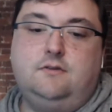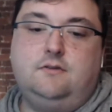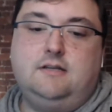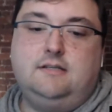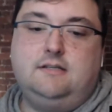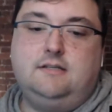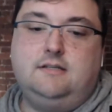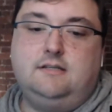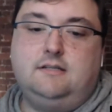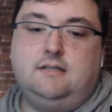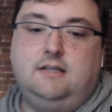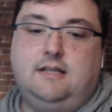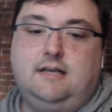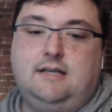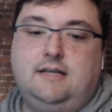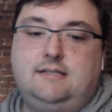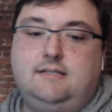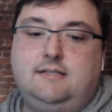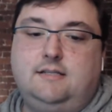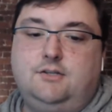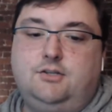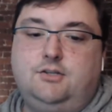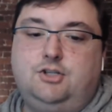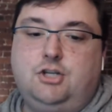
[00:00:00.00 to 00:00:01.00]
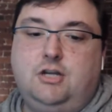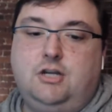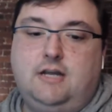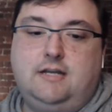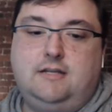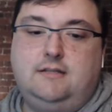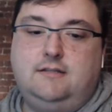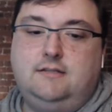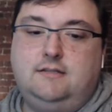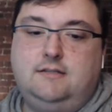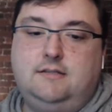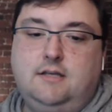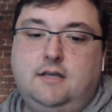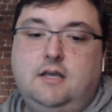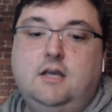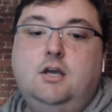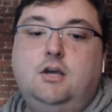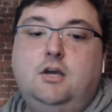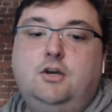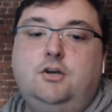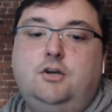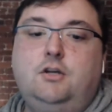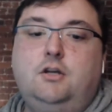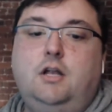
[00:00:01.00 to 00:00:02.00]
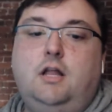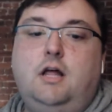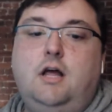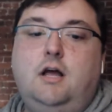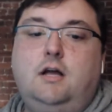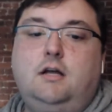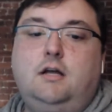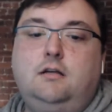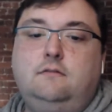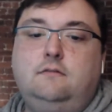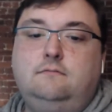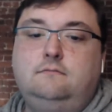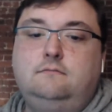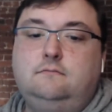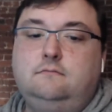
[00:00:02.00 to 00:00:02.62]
risk is less than chance, good luck.